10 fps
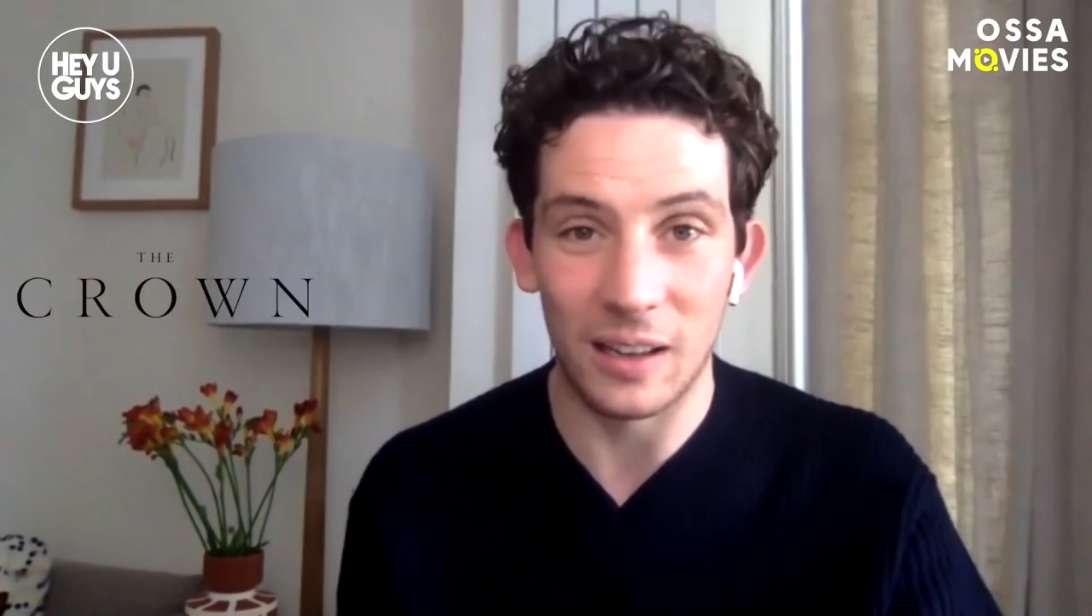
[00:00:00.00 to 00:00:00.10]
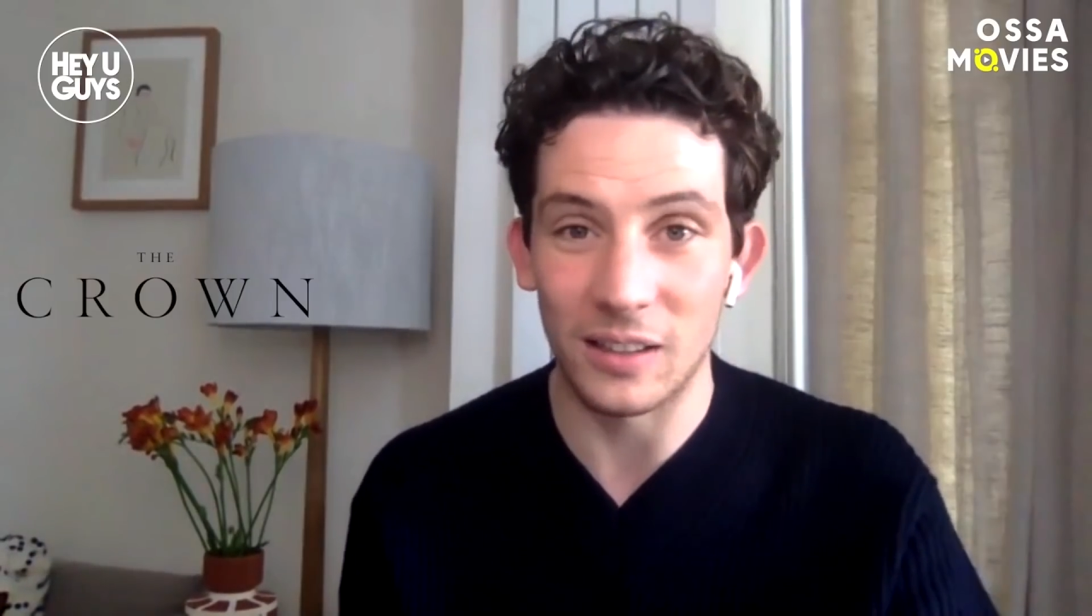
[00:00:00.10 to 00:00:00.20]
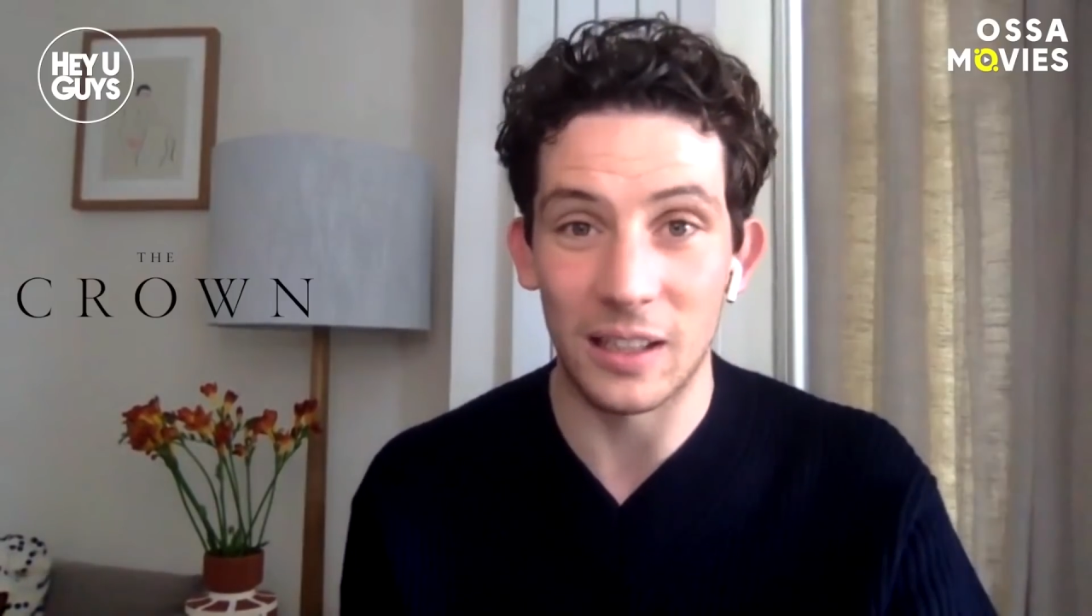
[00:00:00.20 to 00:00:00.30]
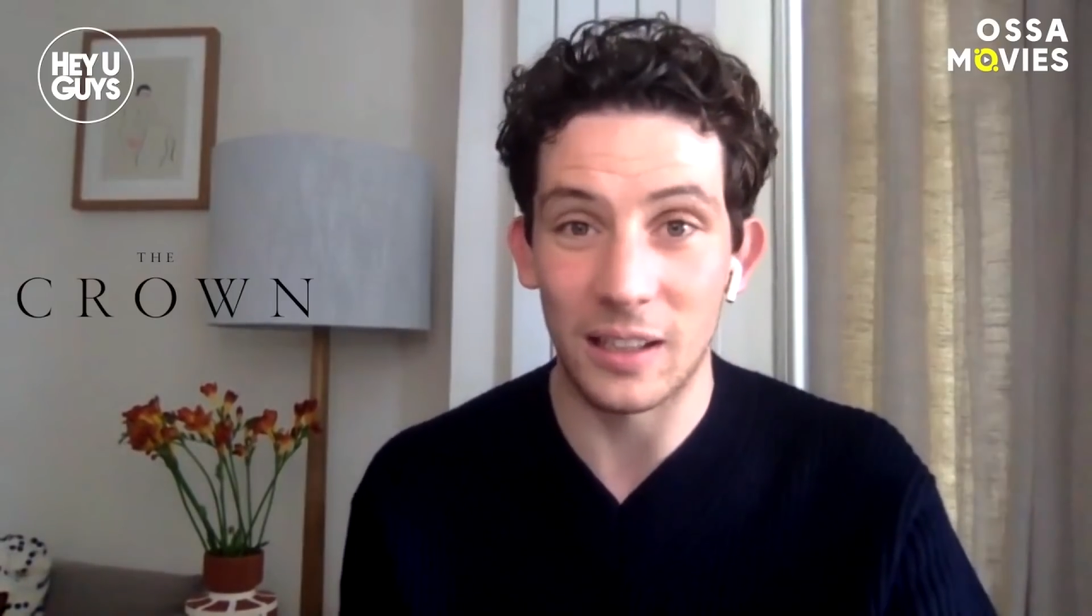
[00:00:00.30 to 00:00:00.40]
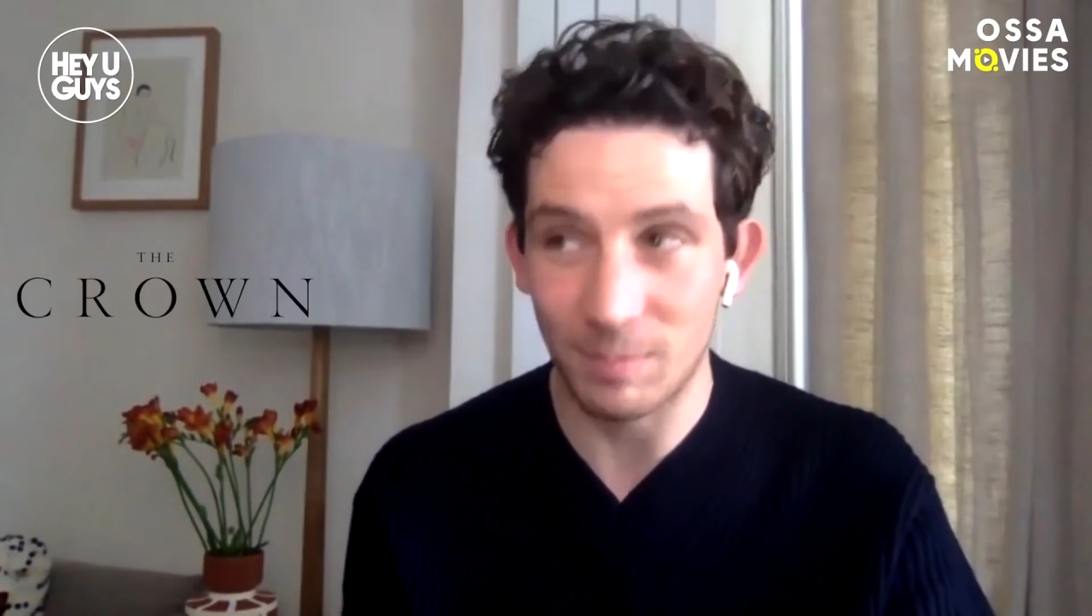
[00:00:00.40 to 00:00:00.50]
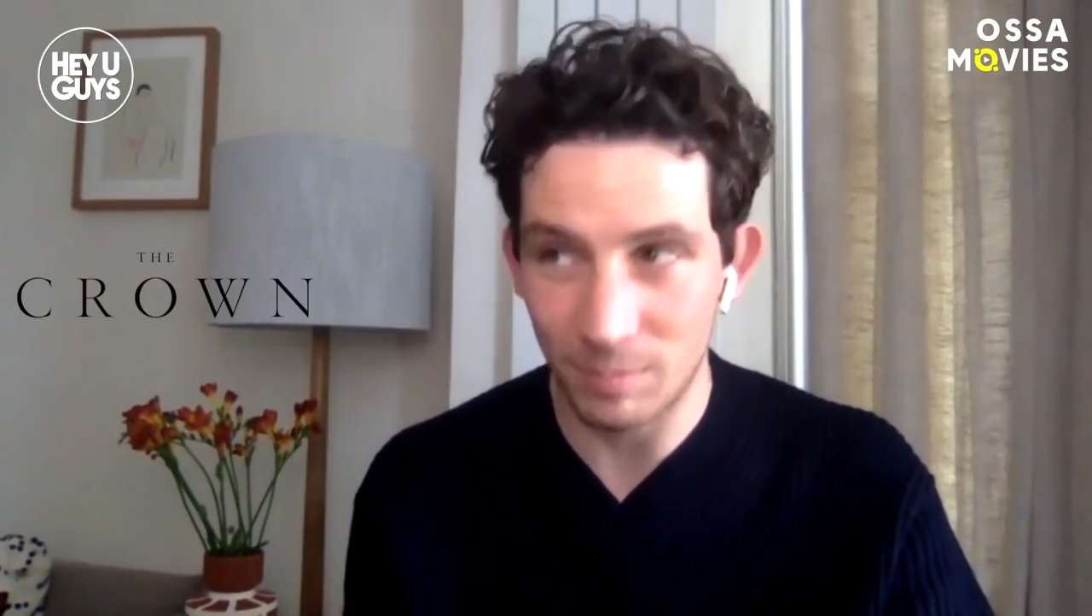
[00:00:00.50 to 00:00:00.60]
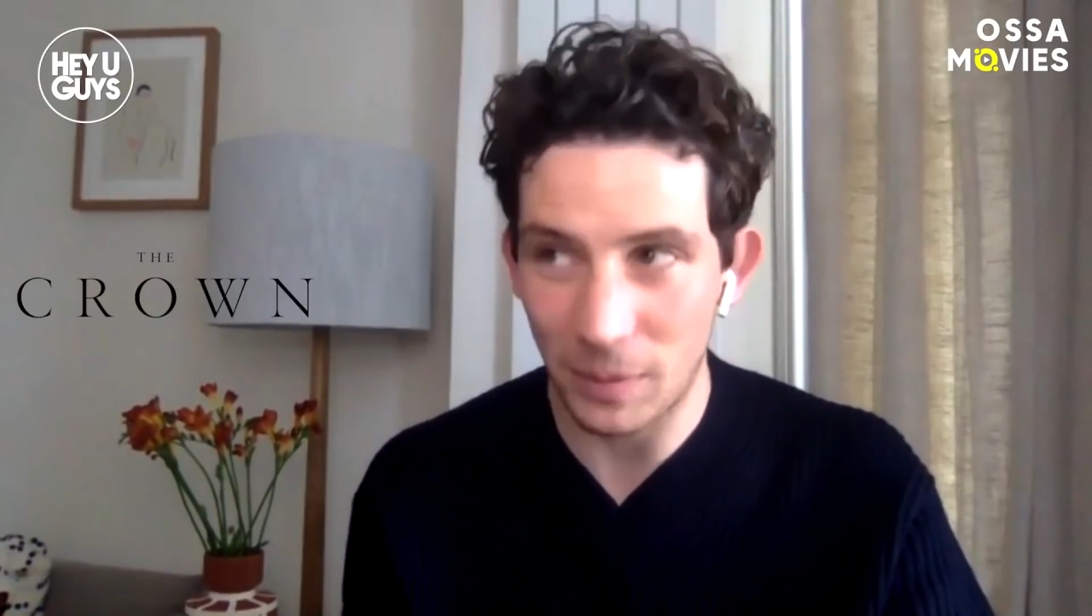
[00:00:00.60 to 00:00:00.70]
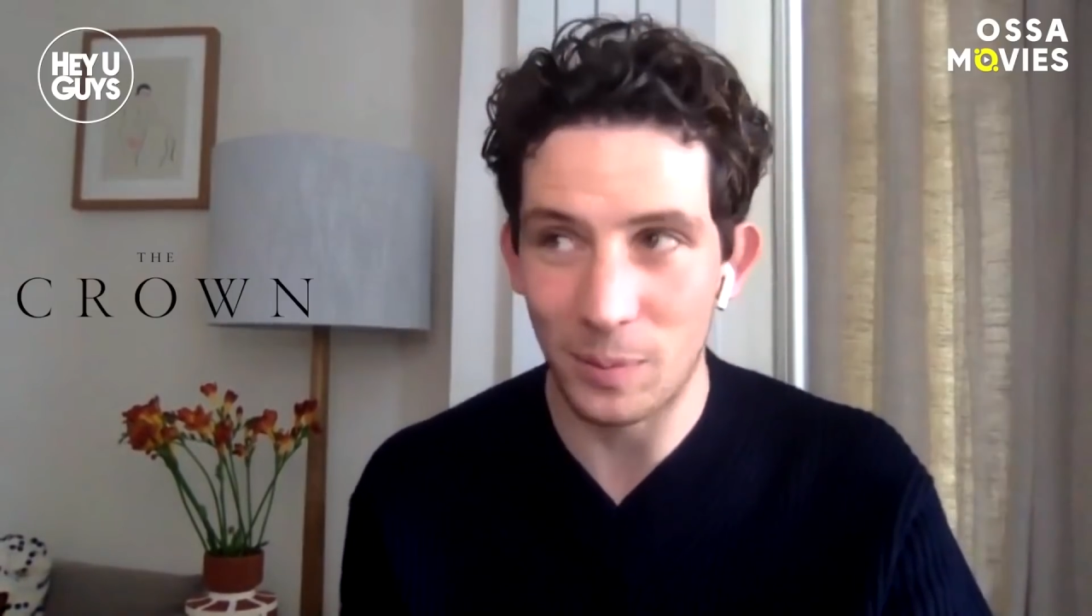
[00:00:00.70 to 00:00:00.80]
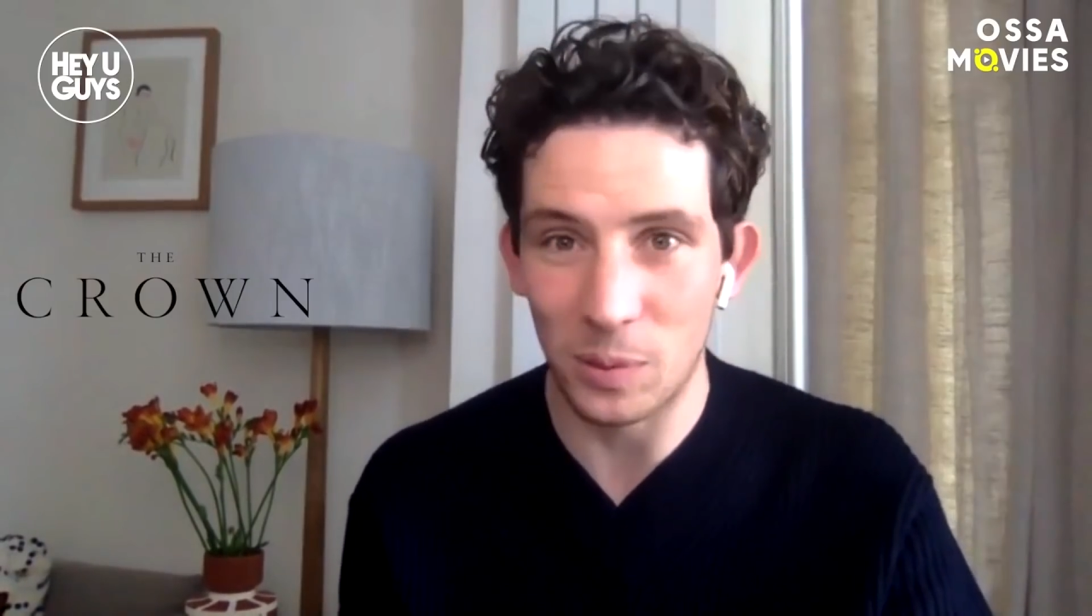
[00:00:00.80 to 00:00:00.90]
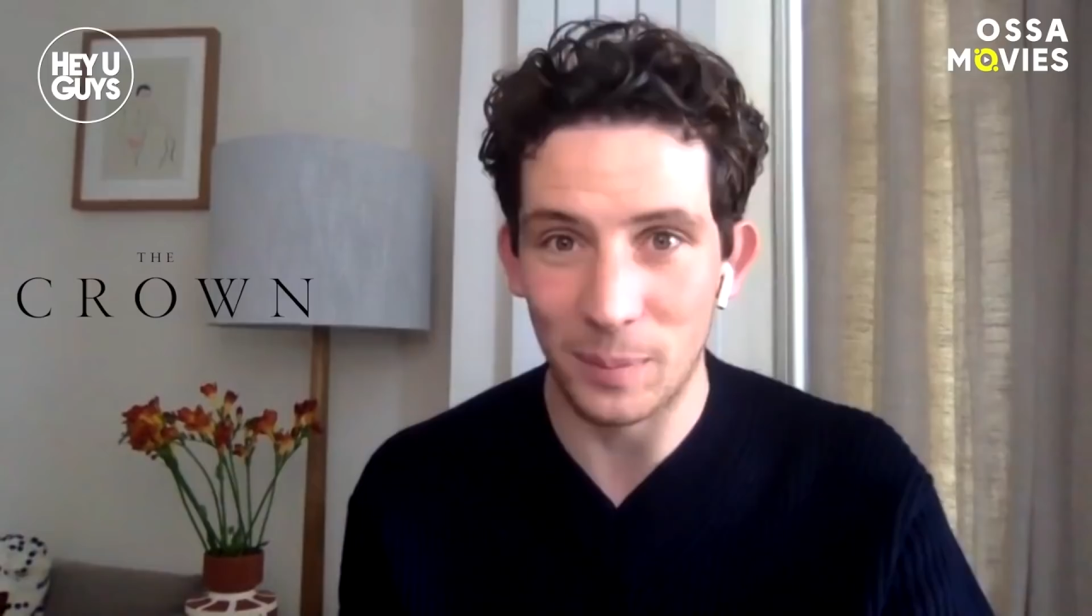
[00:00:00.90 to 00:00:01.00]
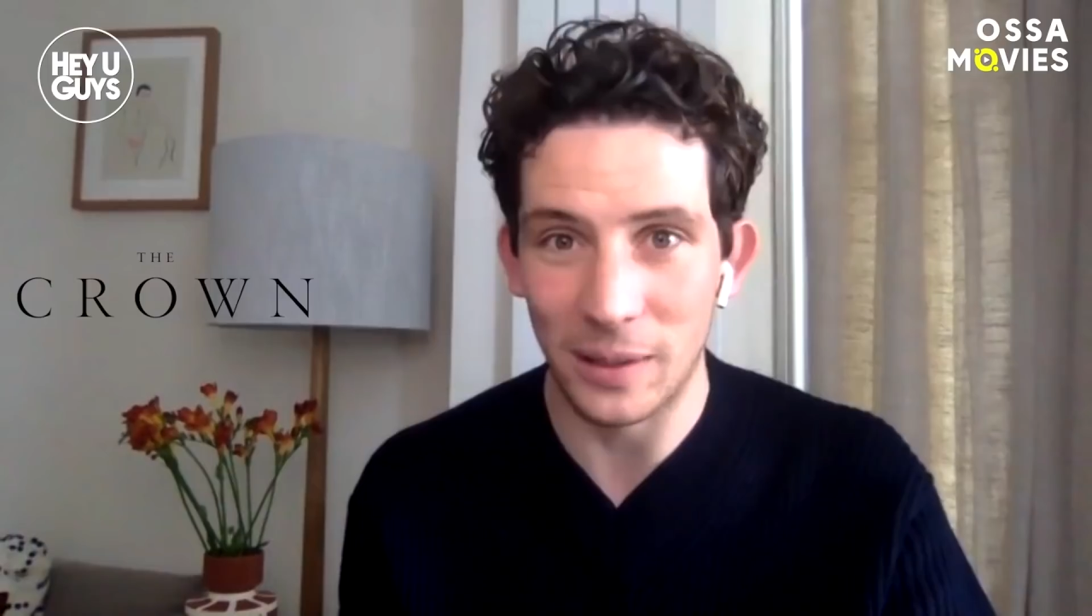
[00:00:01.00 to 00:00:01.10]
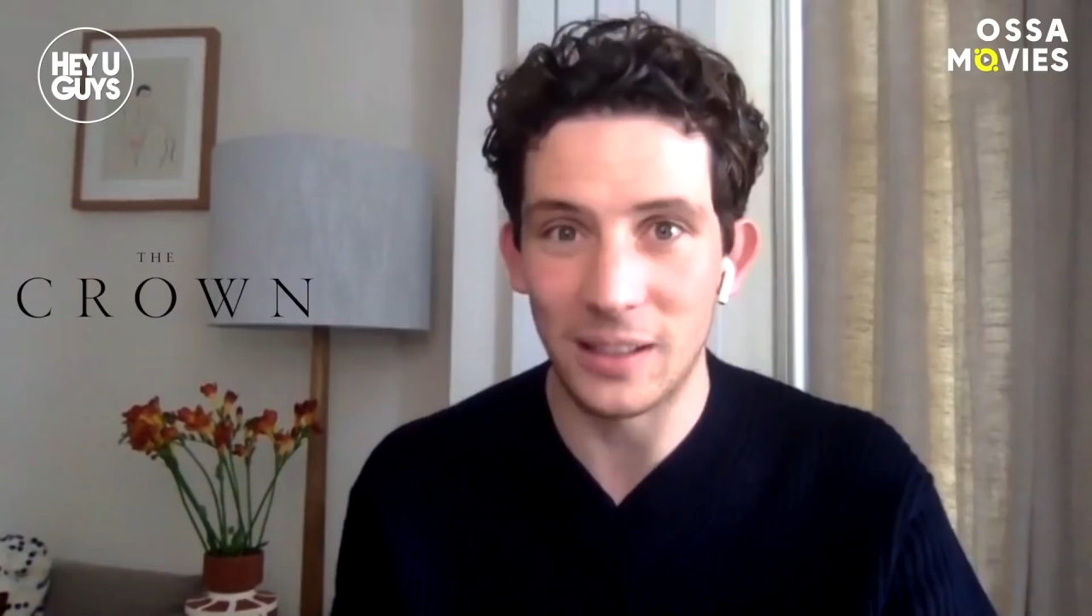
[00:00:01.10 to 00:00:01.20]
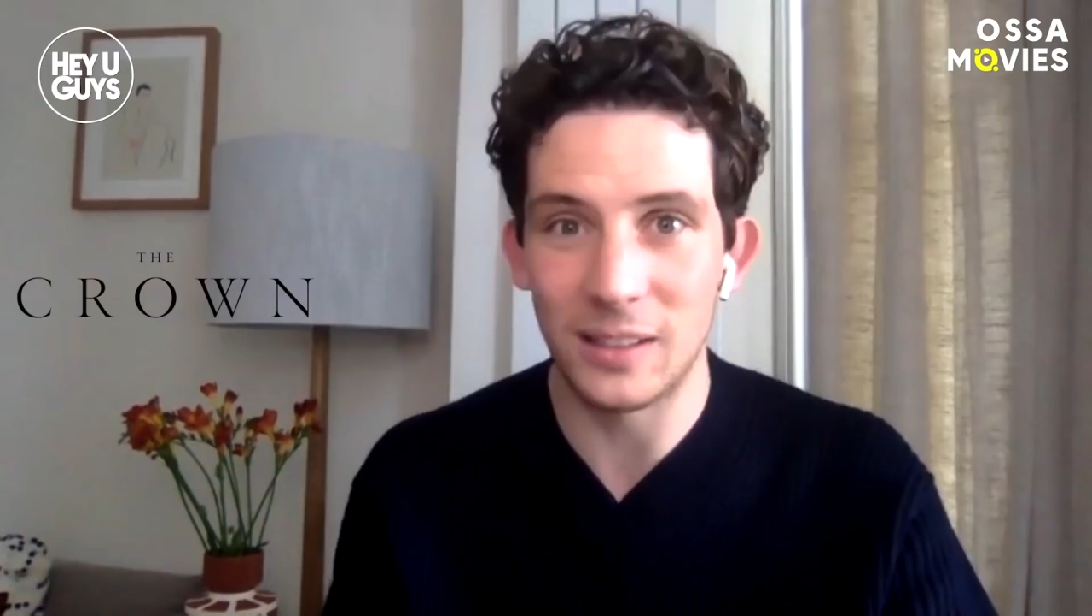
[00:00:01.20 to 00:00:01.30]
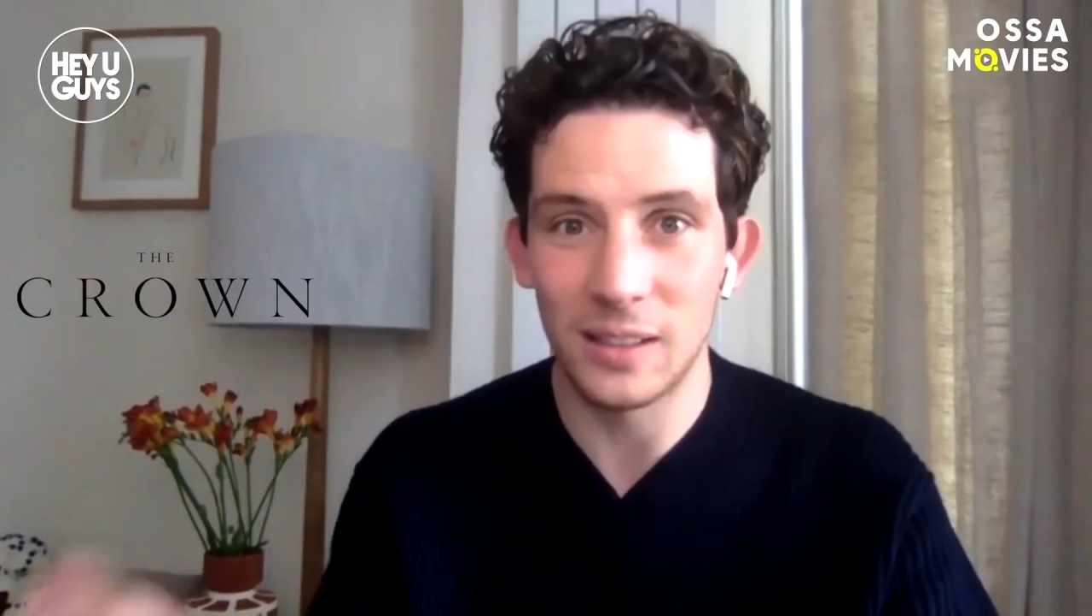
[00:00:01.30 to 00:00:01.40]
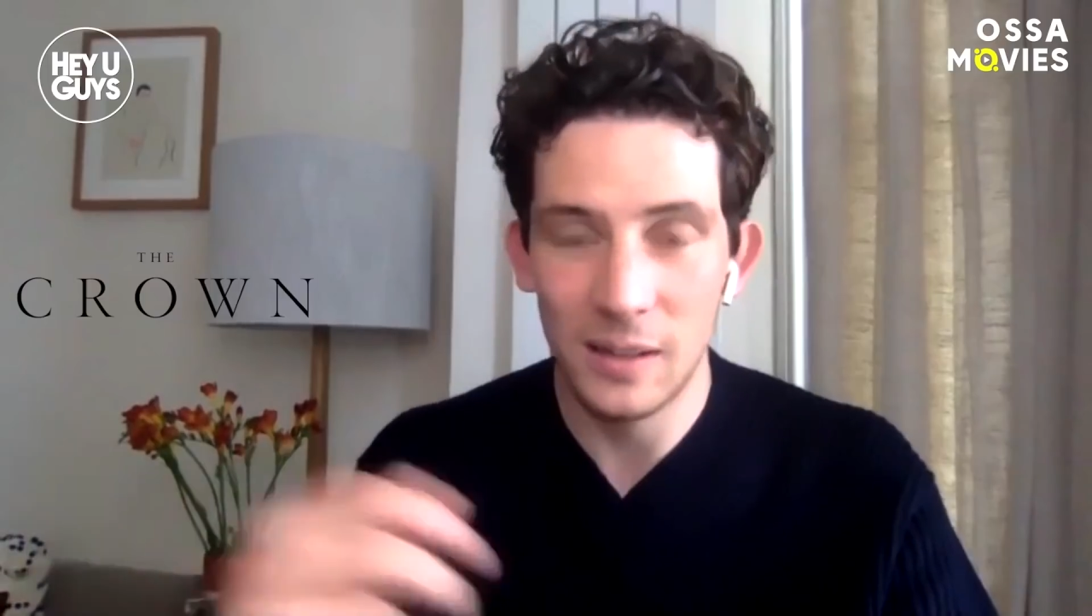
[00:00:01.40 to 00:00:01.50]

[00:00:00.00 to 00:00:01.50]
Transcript: And I'd say, "Paperweight, please."